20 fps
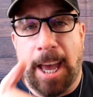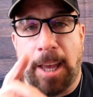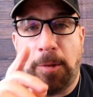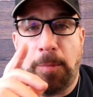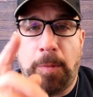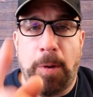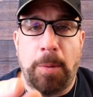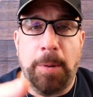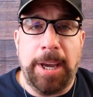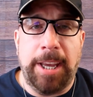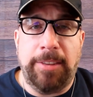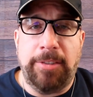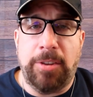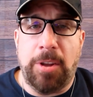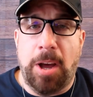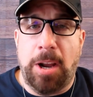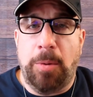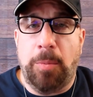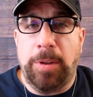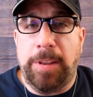before we get
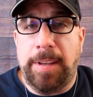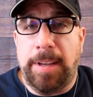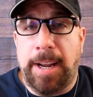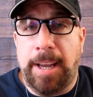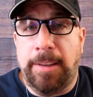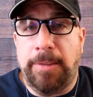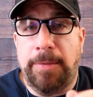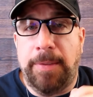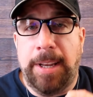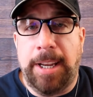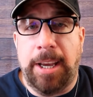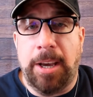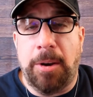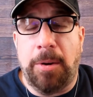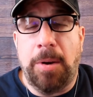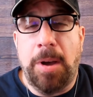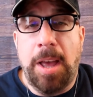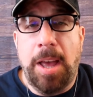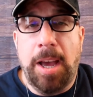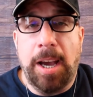started with today's
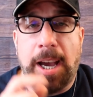video,